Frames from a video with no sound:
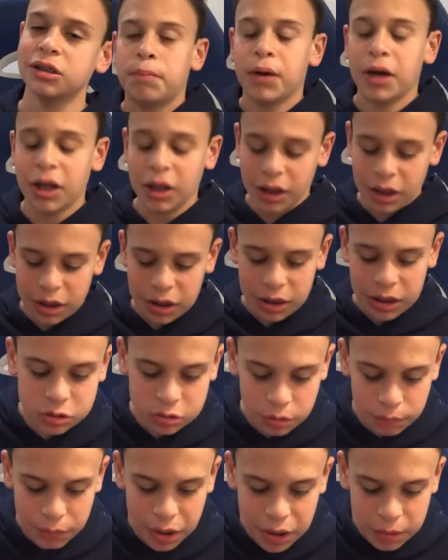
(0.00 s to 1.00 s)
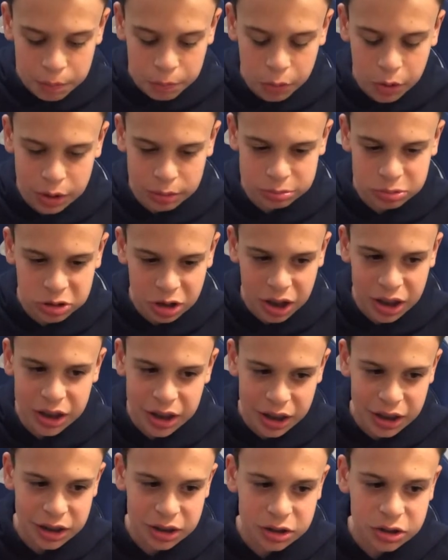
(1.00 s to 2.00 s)
But the main point I'm trying to
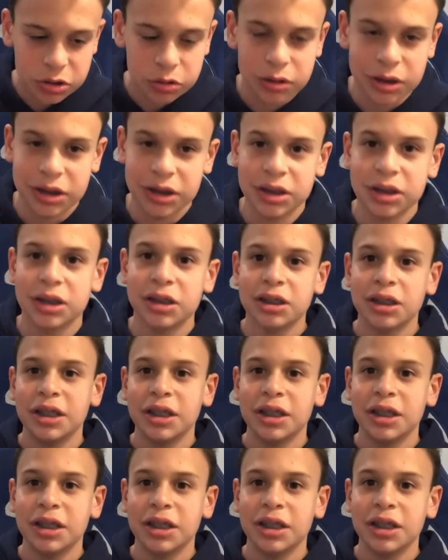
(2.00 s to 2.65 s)
get into is